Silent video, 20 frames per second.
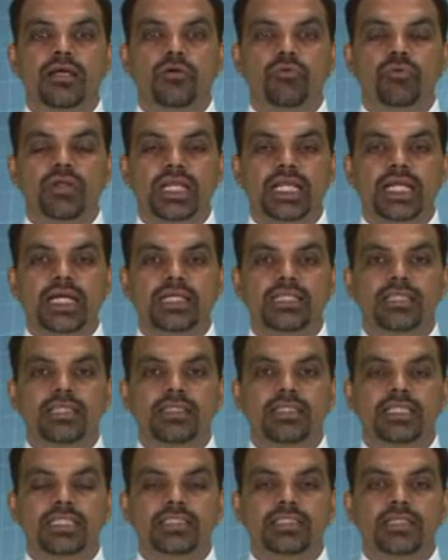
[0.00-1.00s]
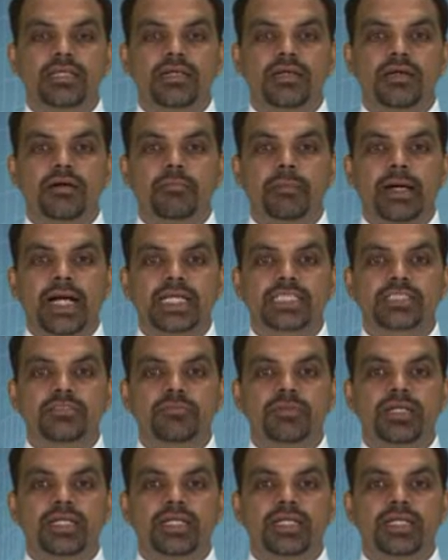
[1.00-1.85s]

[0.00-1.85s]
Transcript: we'll get this maximum